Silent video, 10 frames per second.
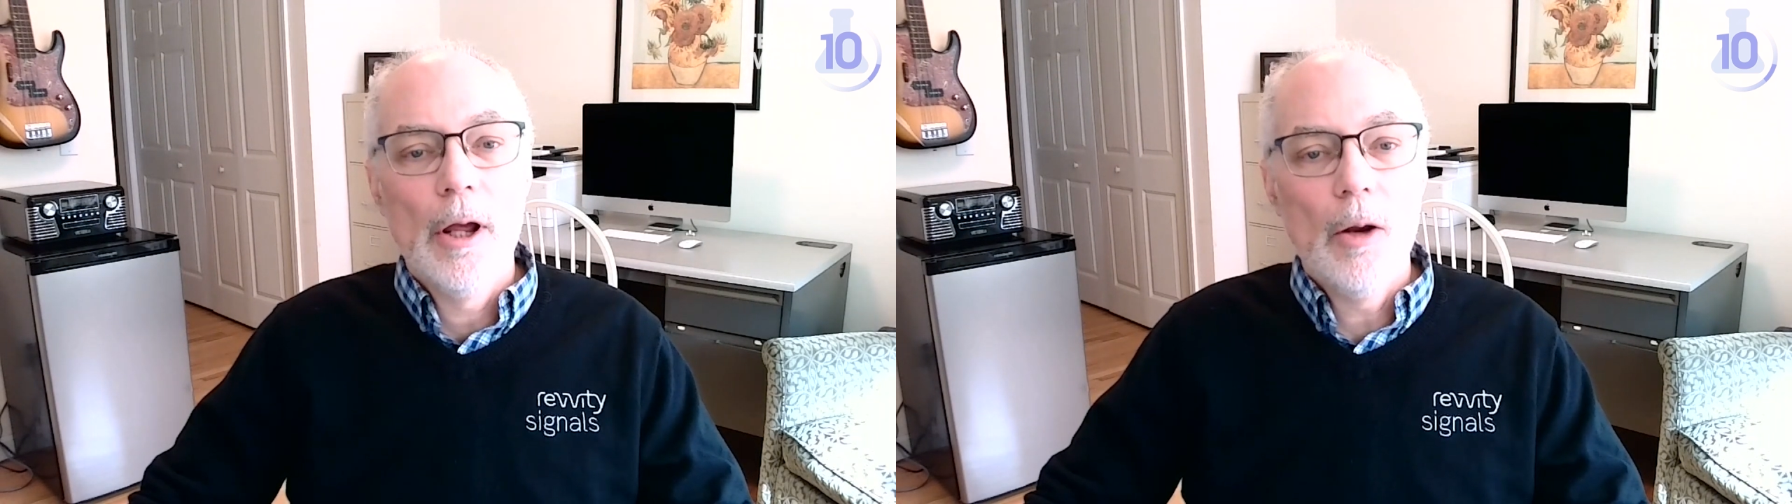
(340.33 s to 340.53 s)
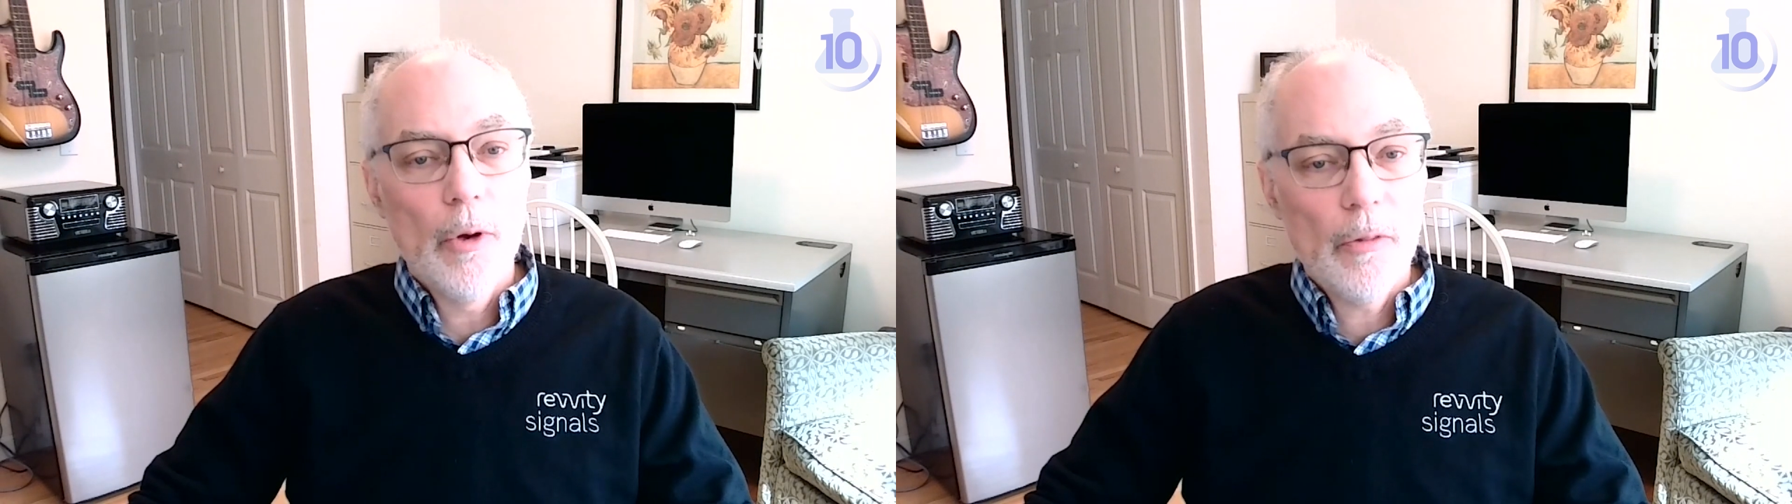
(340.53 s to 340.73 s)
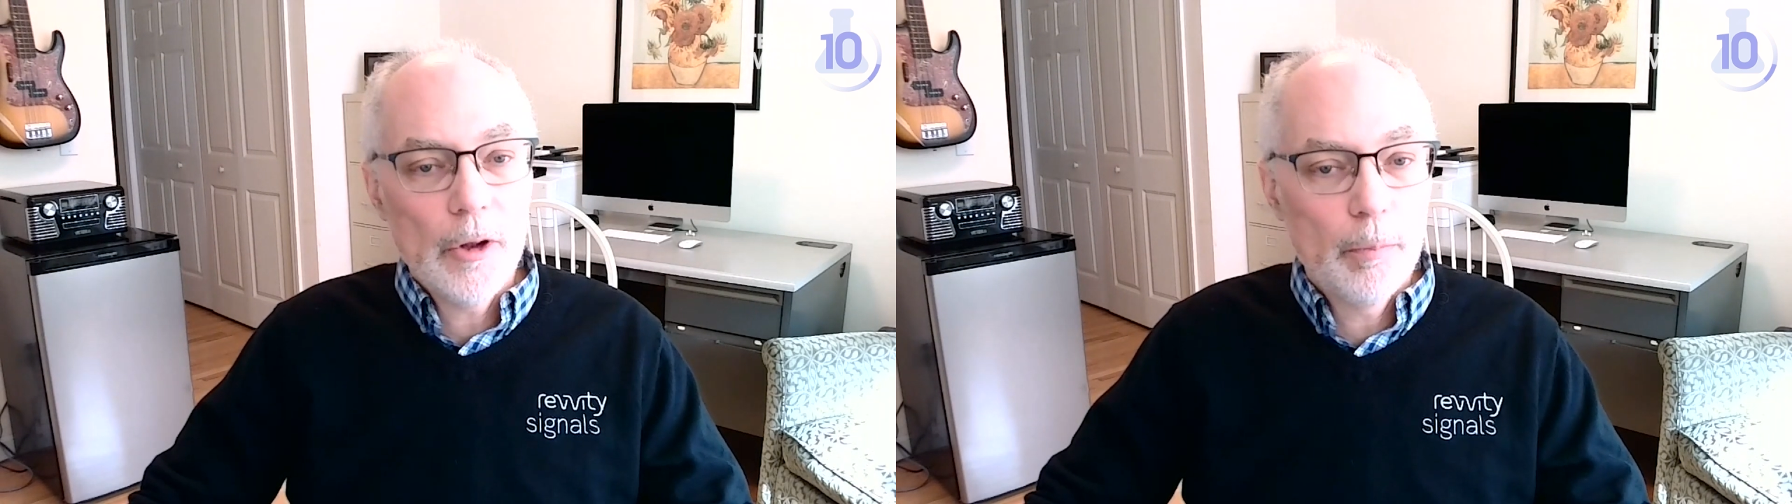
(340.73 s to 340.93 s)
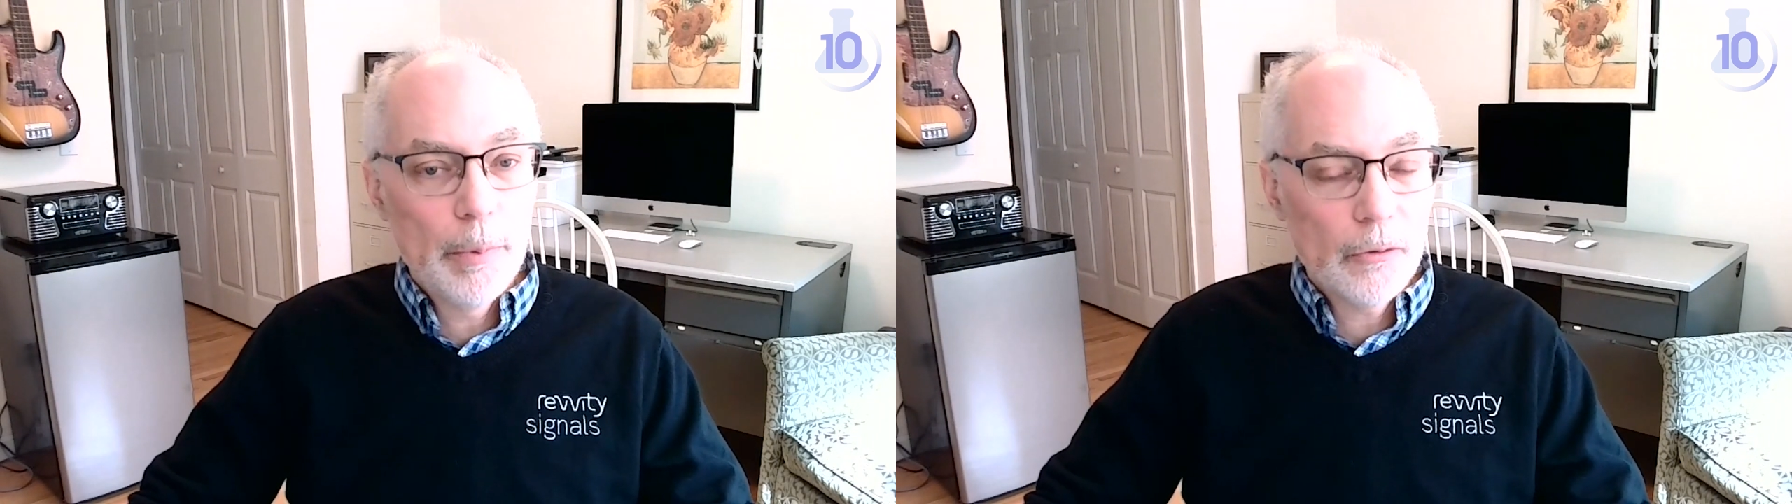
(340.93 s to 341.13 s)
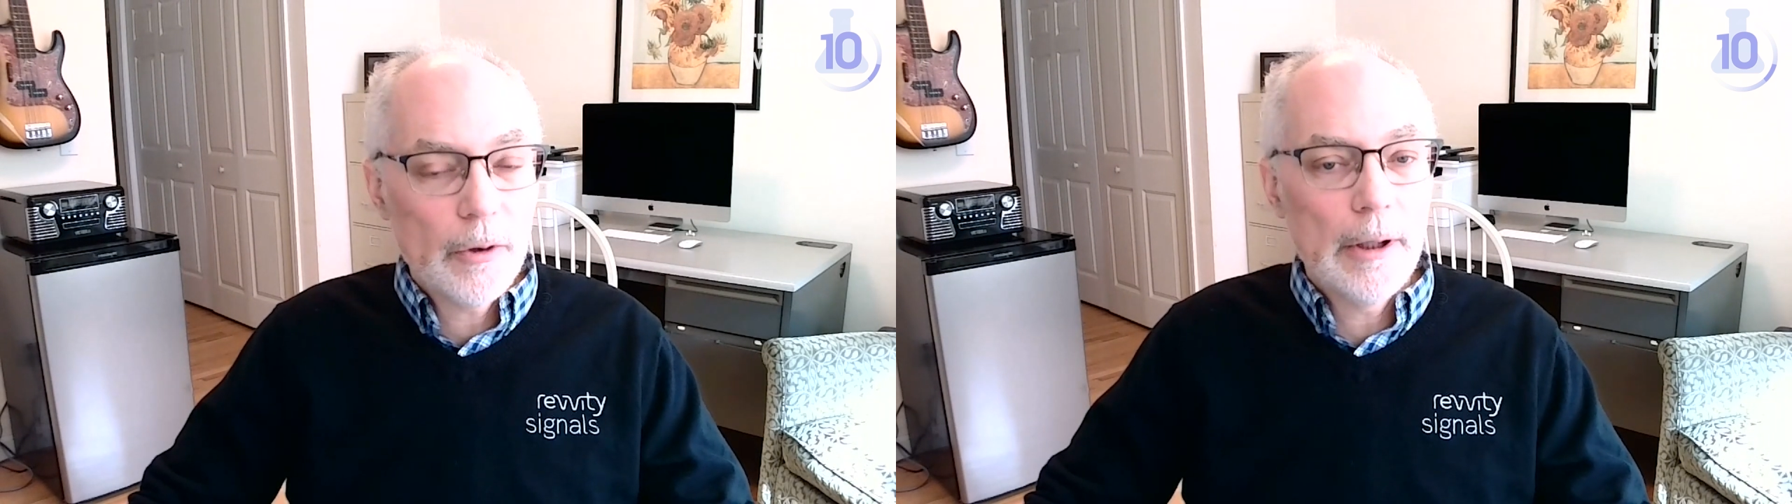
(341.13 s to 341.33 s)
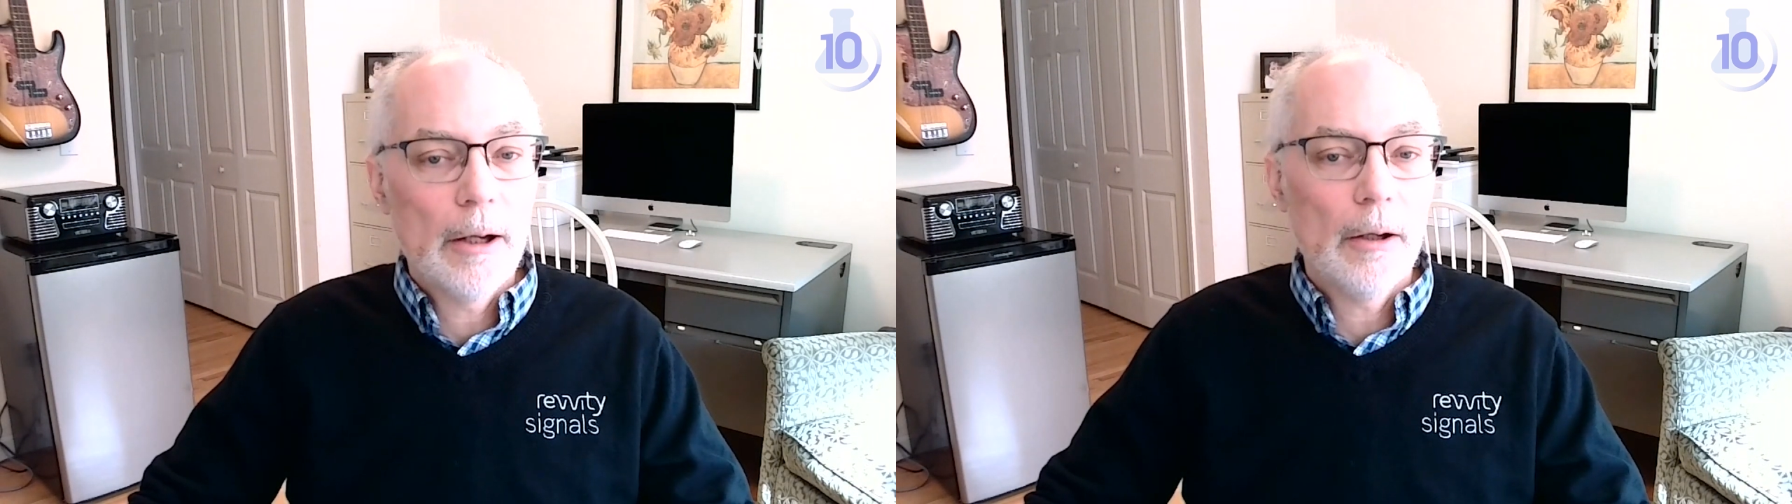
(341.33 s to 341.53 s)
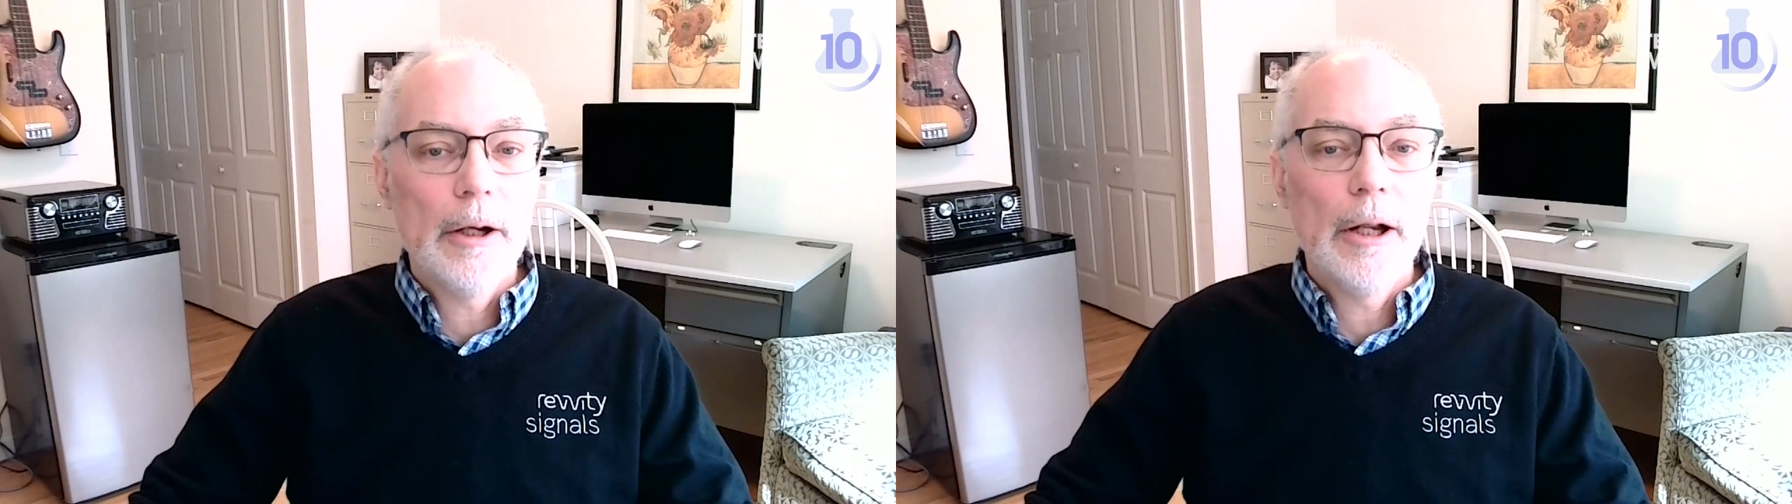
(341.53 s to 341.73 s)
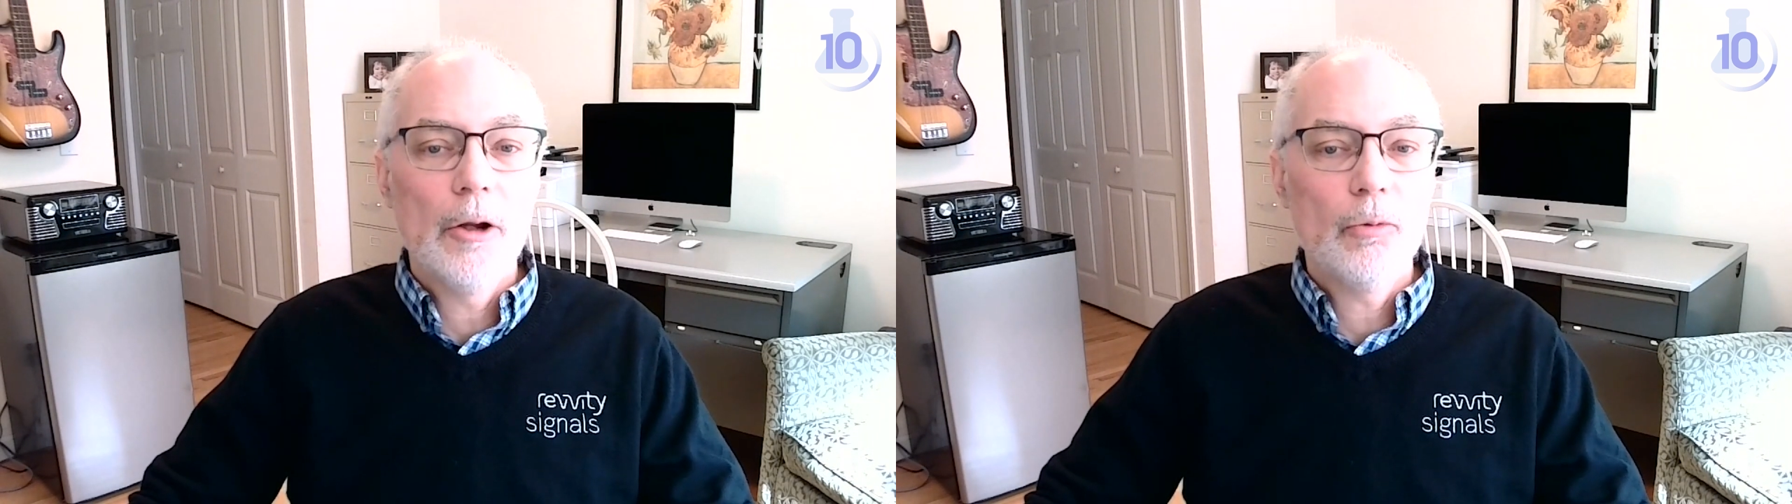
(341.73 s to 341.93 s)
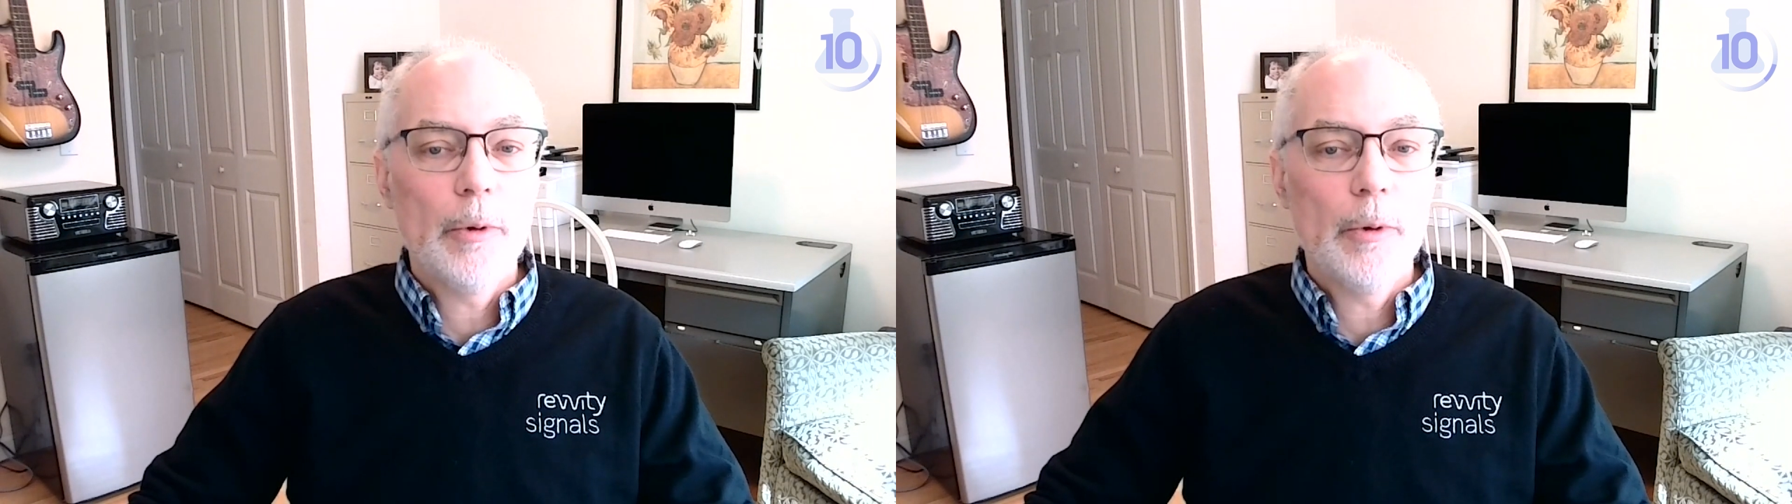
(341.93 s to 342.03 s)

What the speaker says: And with these built-in analytics,